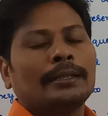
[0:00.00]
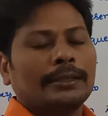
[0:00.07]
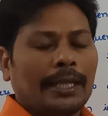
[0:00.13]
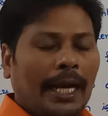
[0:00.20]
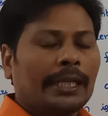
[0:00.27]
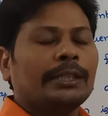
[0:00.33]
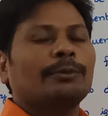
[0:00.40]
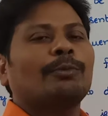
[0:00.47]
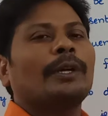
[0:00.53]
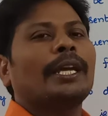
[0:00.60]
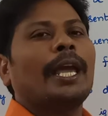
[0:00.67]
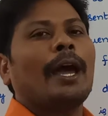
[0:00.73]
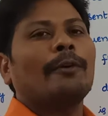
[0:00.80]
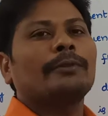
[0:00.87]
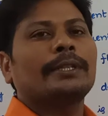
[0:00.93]
that
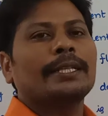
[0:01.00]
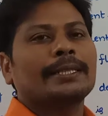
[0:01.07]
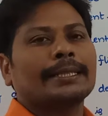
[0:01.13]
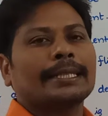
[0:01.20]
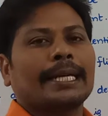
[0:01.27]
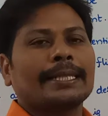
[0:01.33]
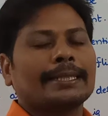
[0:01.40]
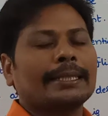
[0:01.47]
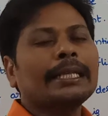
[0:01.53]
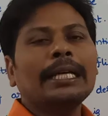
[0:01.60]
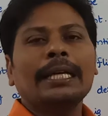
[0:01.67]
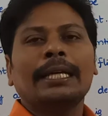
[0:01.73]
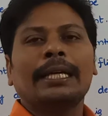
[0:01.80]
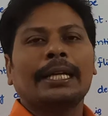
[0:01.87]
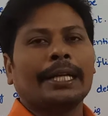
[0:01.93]
we have discussed
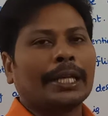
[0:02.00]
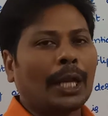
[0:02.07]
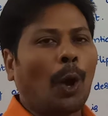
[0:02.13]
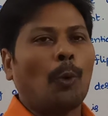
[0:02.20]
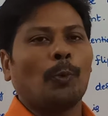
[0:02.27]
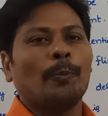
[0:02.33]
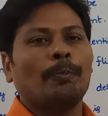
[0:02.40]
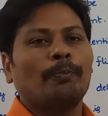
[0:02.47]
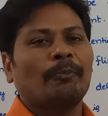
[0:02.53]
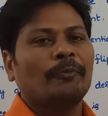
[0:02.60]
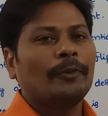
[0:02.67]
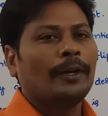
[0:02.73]
now?